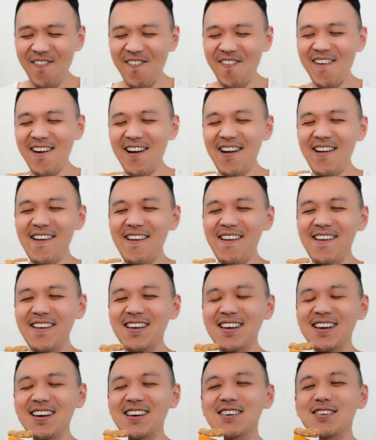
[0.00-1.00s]

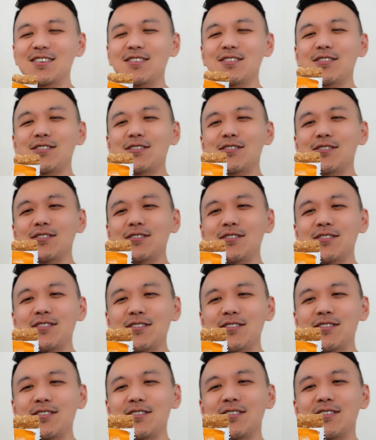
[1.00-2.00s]

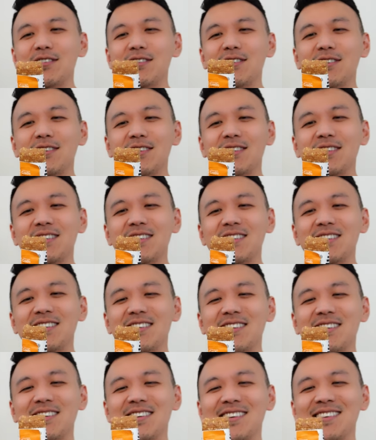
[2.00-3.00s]

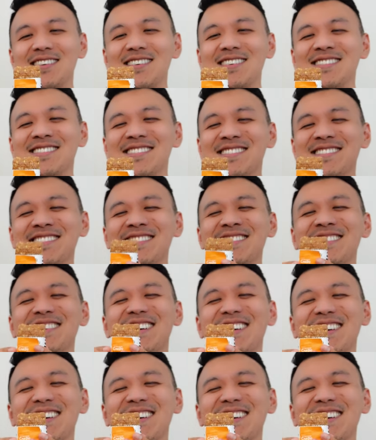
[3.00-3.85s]
No words are spoken by the person on screen.